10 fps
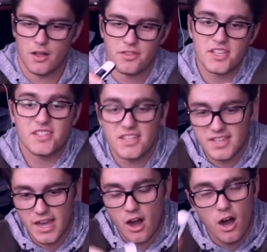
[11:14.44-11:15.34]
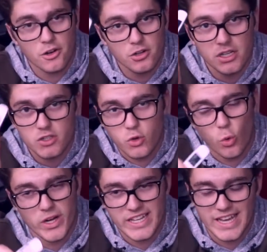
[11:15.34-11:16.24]
This is a
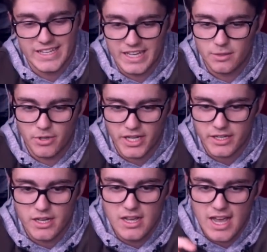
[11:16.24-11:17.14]
128 gigabyte,